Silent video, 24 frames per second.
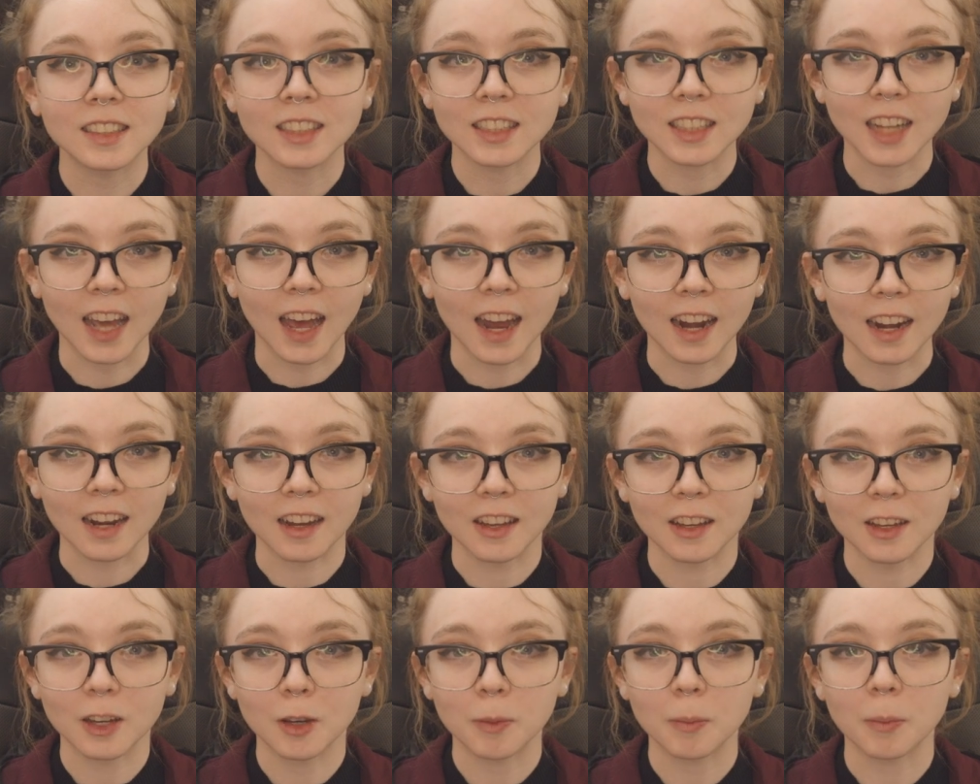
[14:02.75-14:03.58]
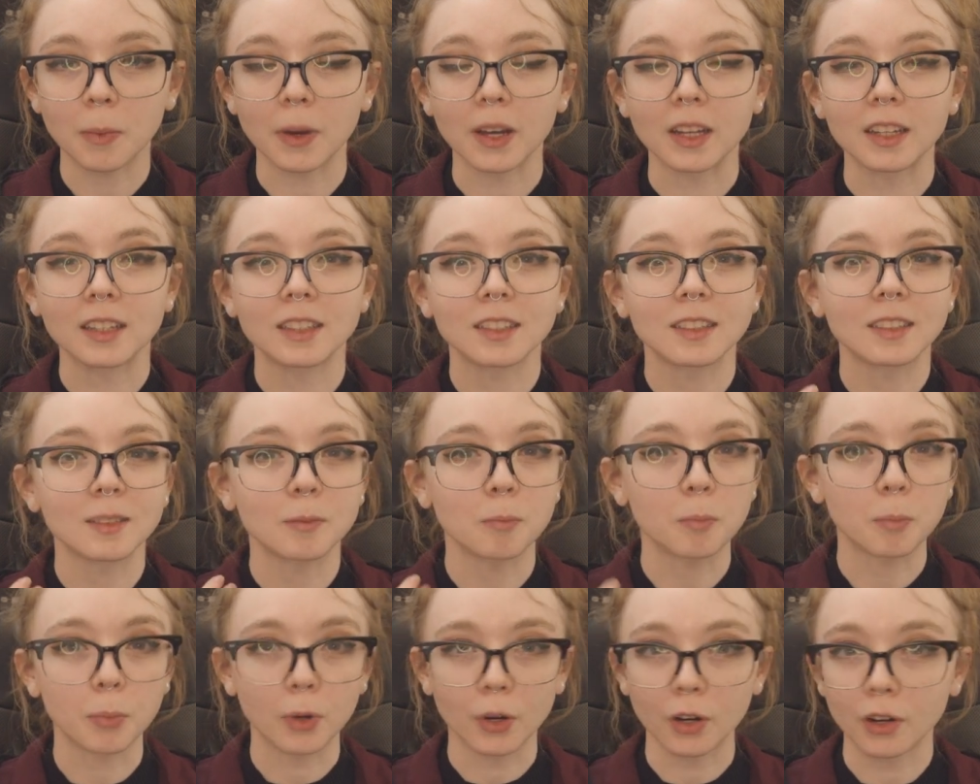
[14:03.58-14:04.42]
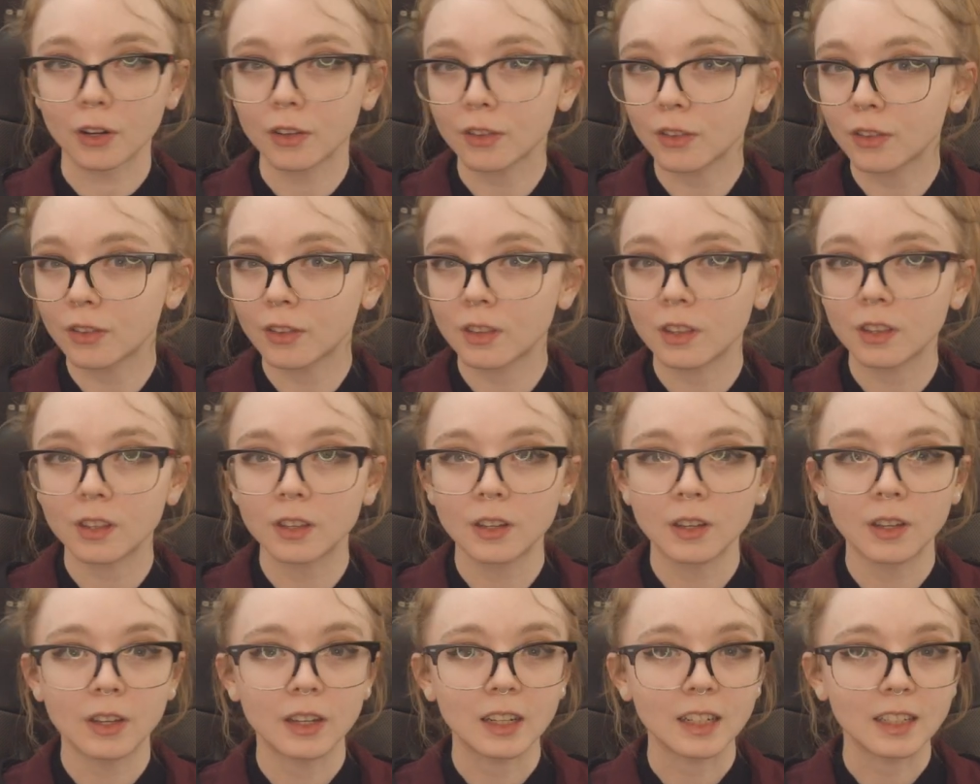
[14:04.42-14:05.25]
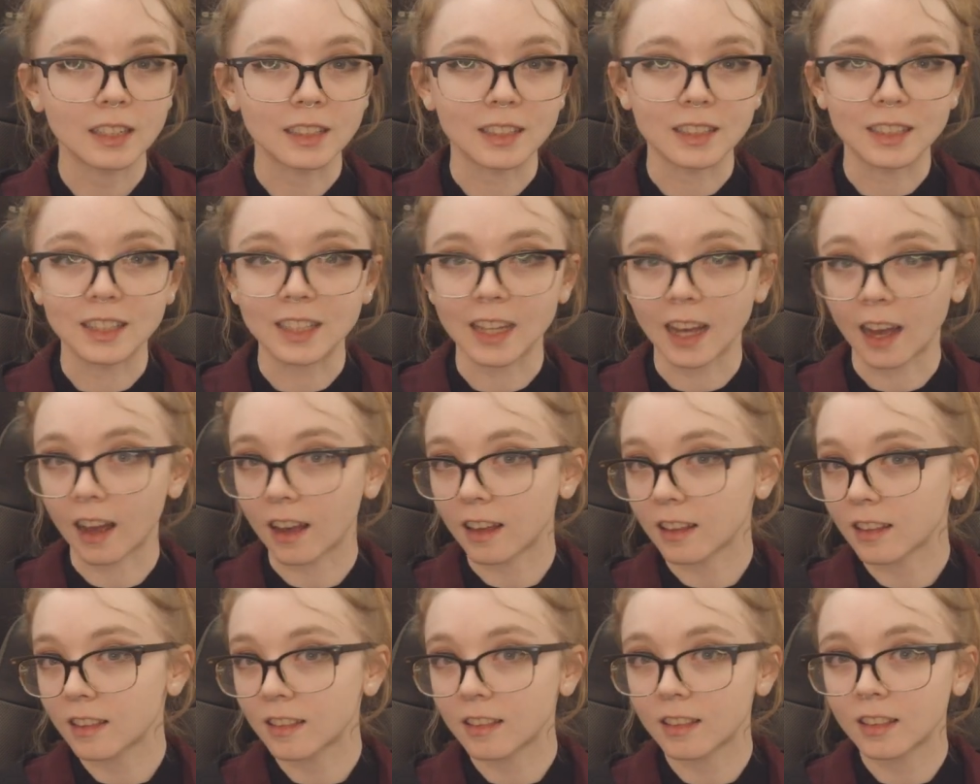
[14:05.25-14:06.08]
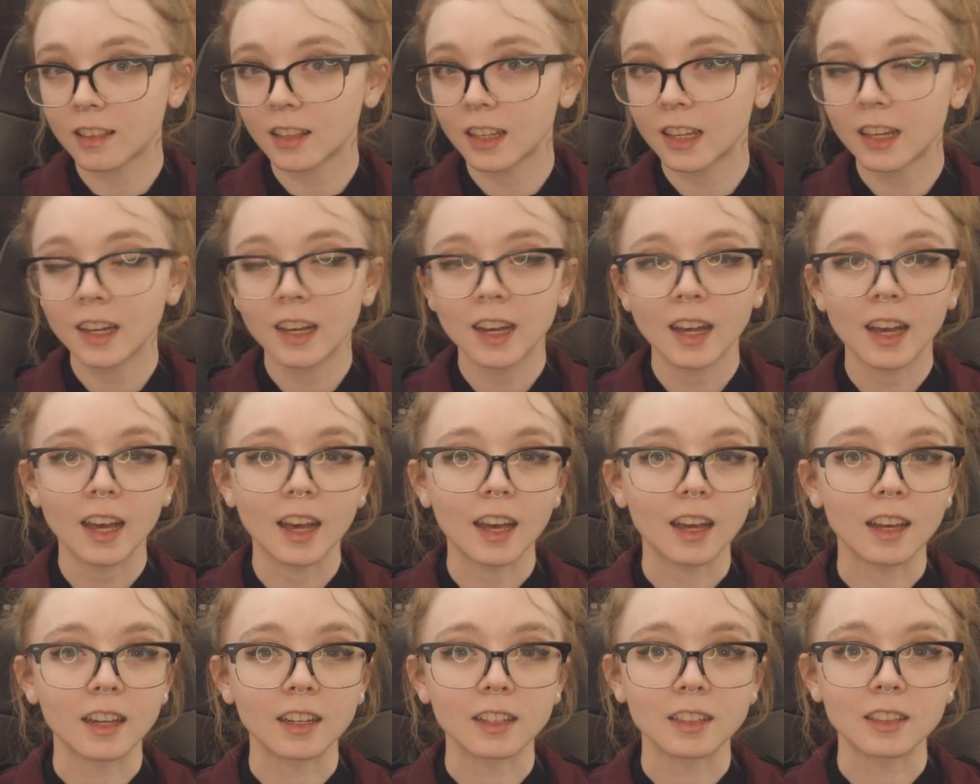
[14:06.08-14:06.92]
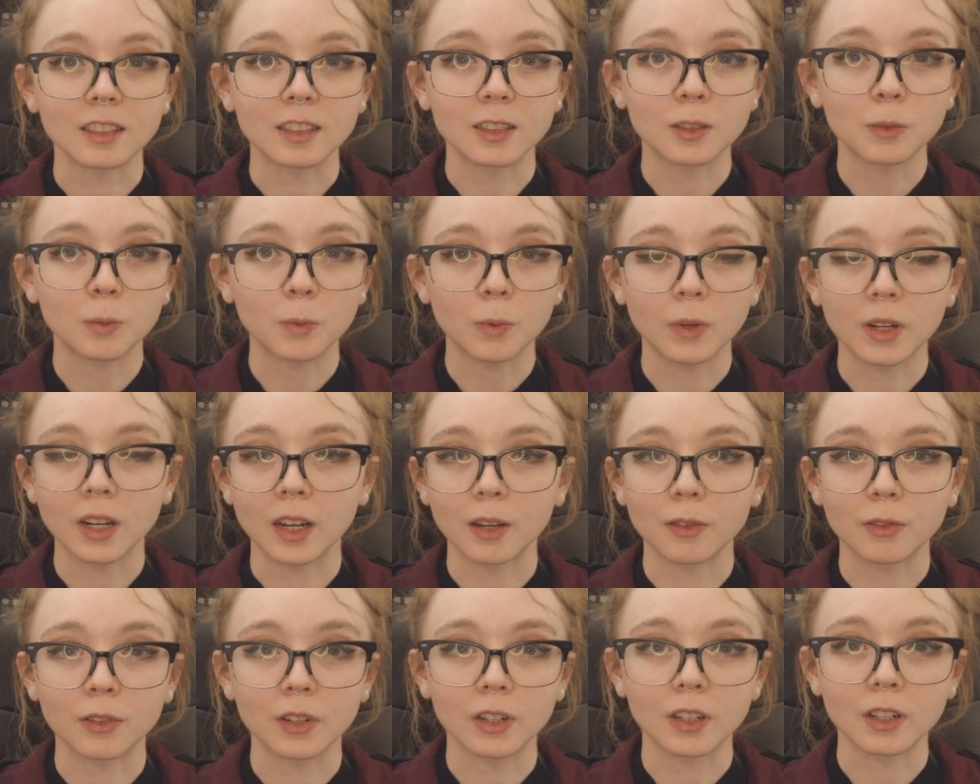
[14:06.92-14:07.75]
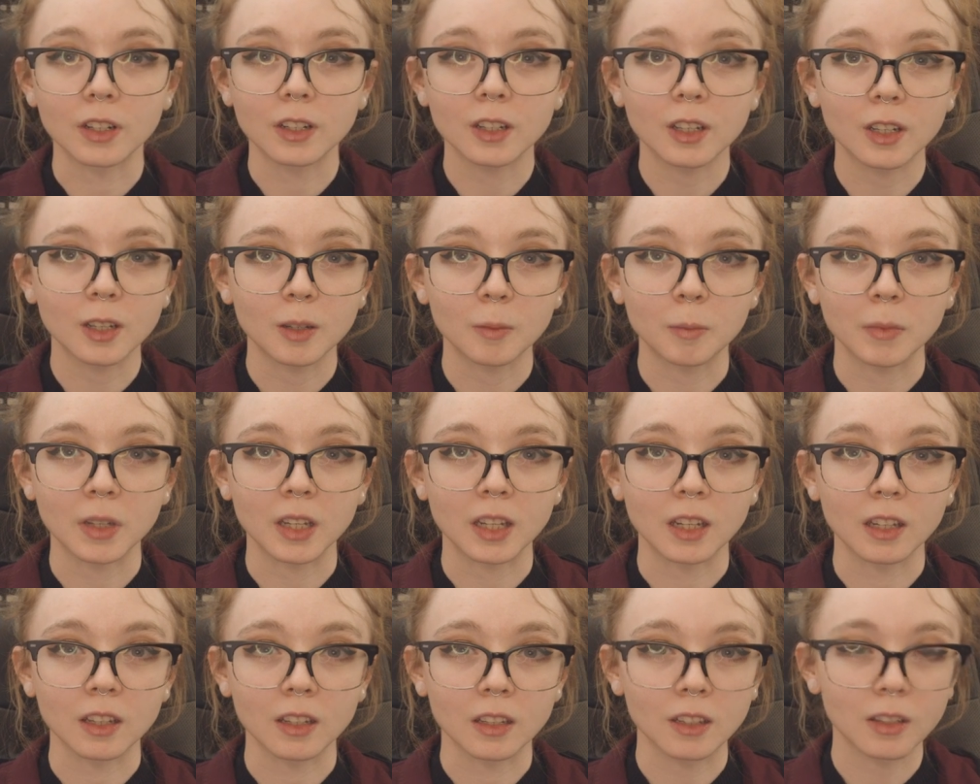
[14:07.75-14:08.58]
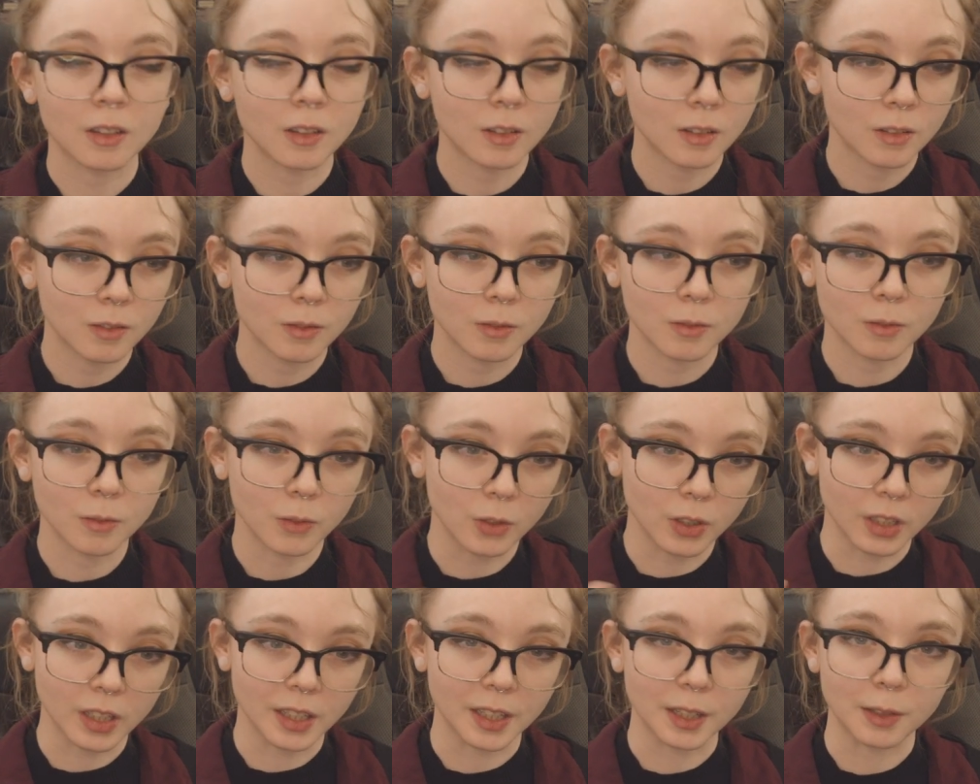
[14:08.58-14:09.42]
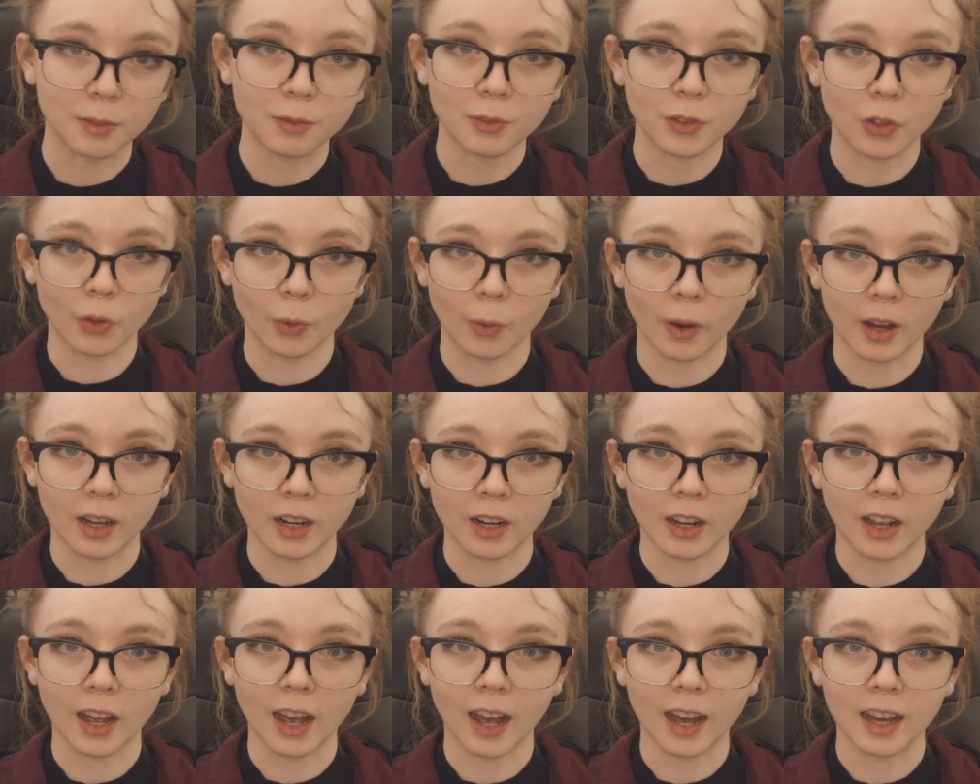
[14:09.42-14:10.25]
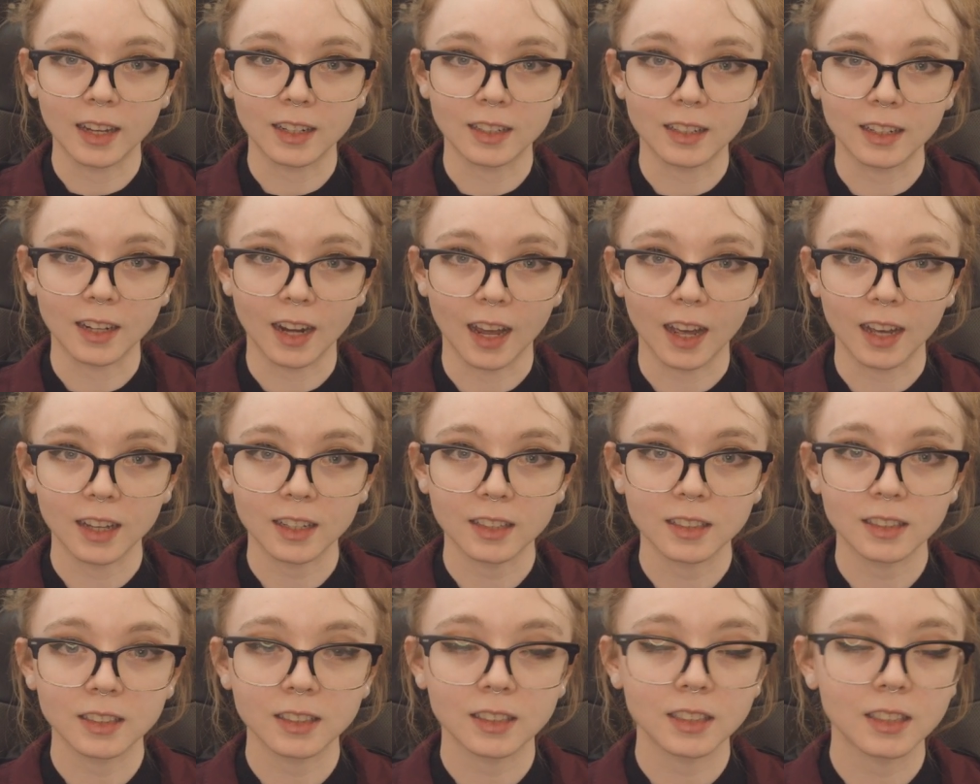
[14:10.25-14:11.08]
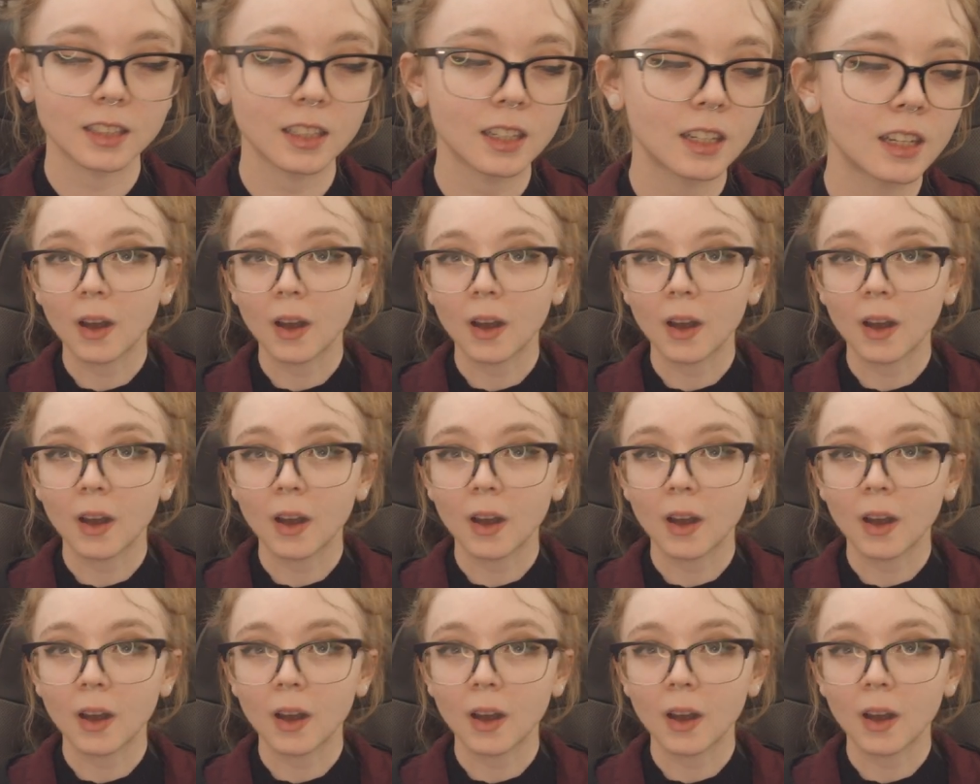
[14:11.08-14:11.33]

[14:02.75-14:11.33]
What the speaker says: static but birth, death, and whatever comedic relief you want to add next.